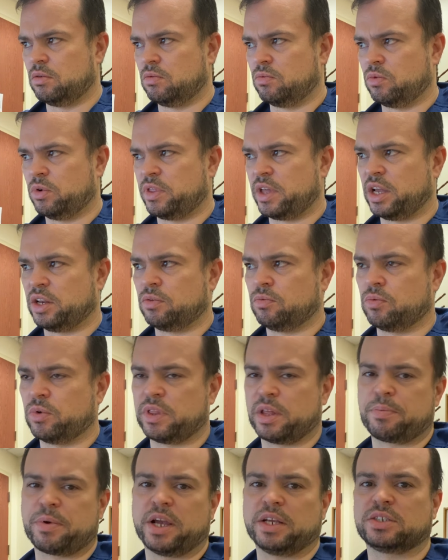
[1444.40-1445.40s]
When
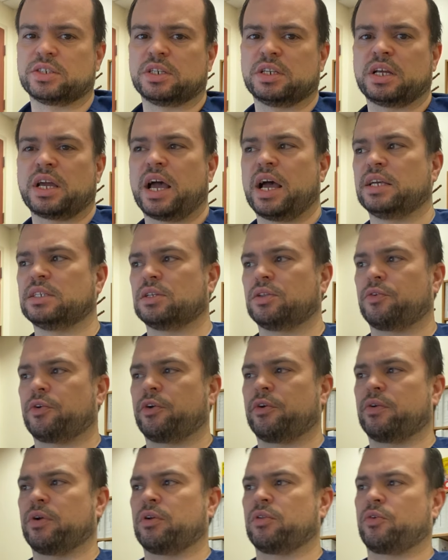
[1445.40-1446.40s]
the patient has a
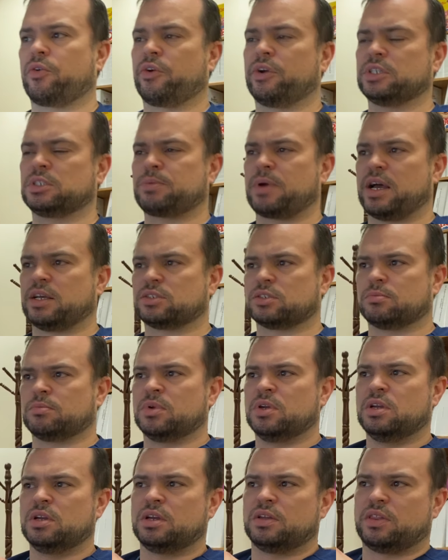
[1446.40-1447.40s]
laryngeal spasm,
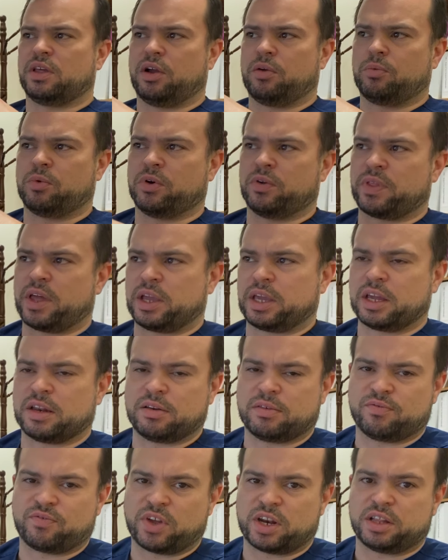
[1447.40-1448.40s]
they
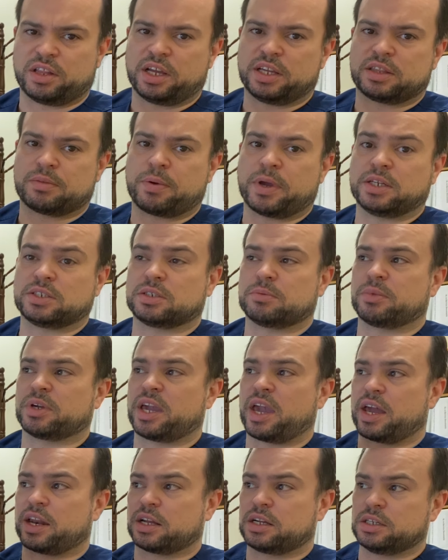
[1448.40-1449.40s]
can ventilate the patient
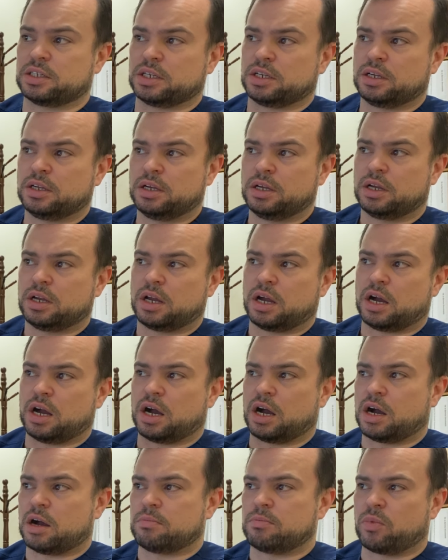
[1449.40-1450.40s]
mechanically,
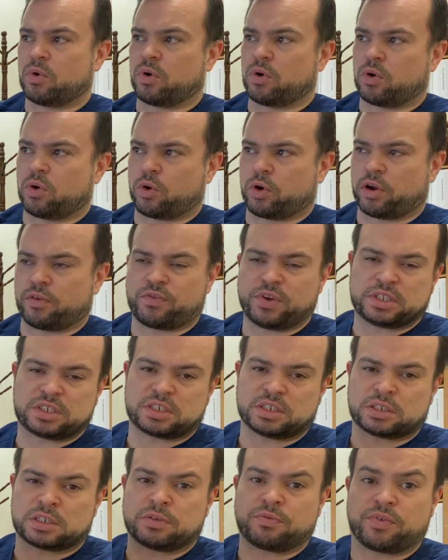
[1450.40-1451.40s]
or if
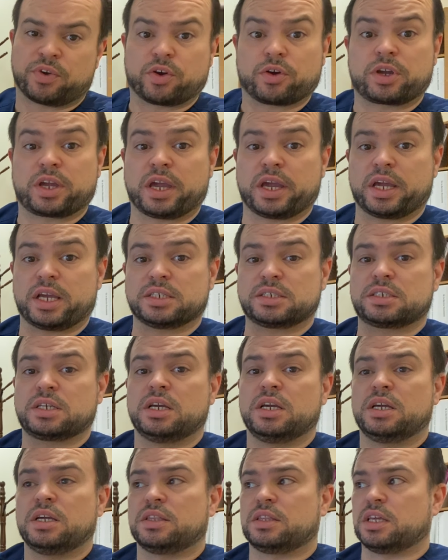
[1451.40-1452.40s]
it's a severe case,
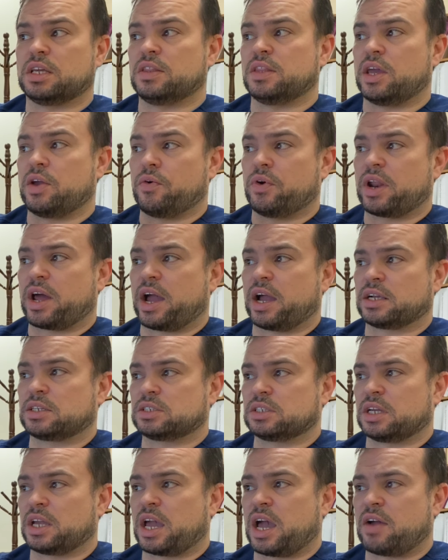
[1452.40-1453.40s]
then they would
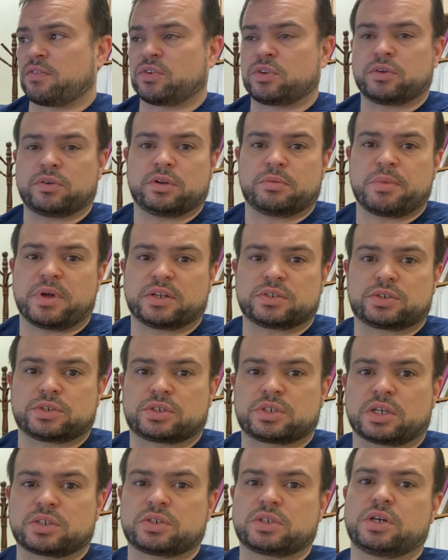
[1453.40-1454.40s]
actually have to administer
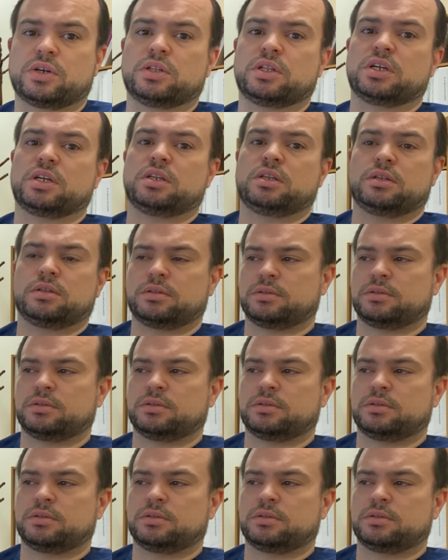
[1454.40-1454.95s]
succinylcholine.